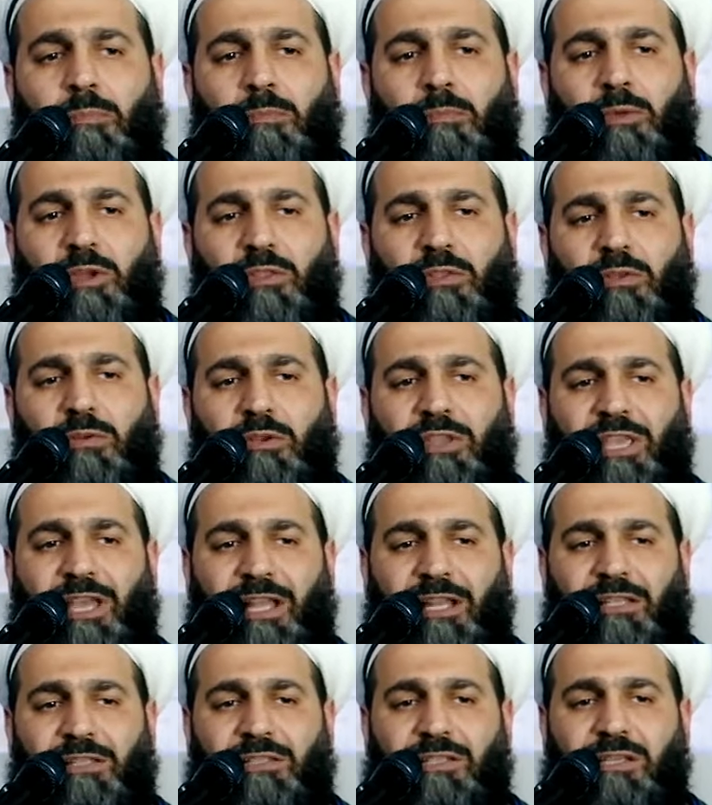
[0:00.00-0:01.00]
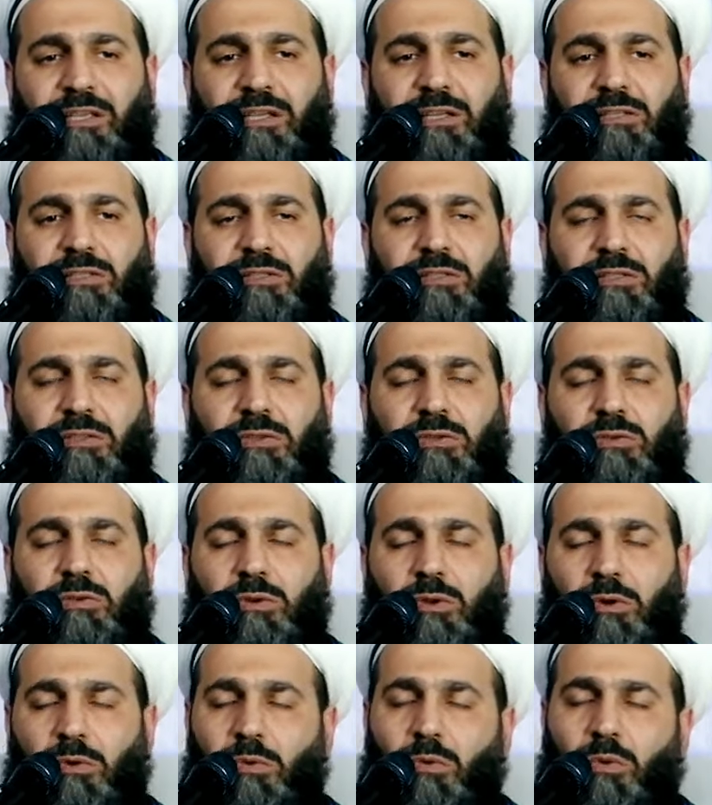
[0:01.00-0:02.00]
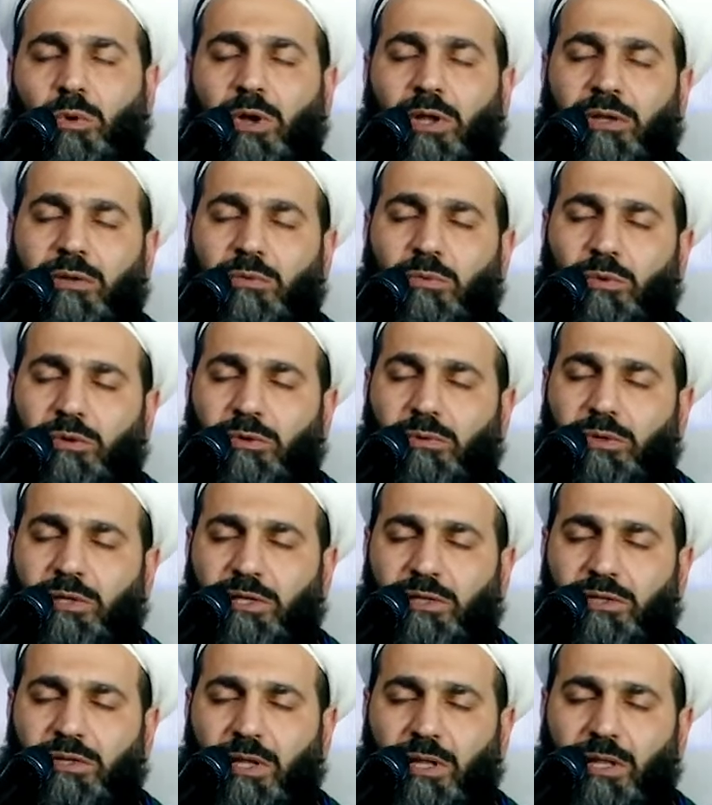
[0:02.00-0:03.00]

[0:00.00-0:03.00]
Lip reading: But the reality is, no one will reach